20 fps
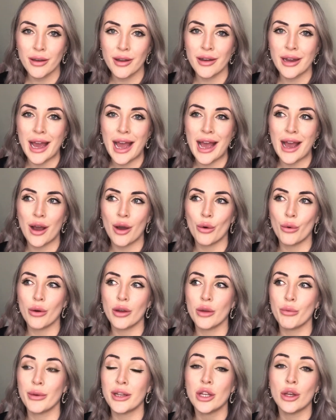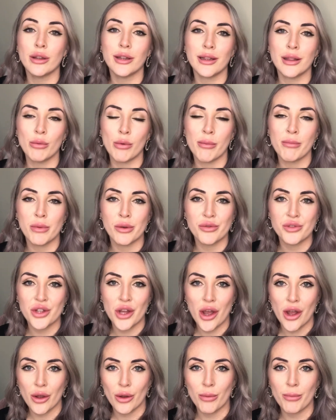and how when your little one moves
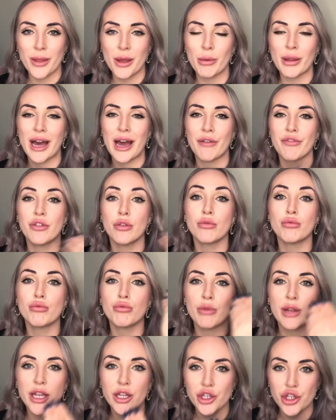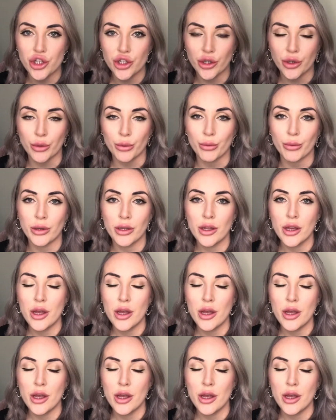home they will have to reattune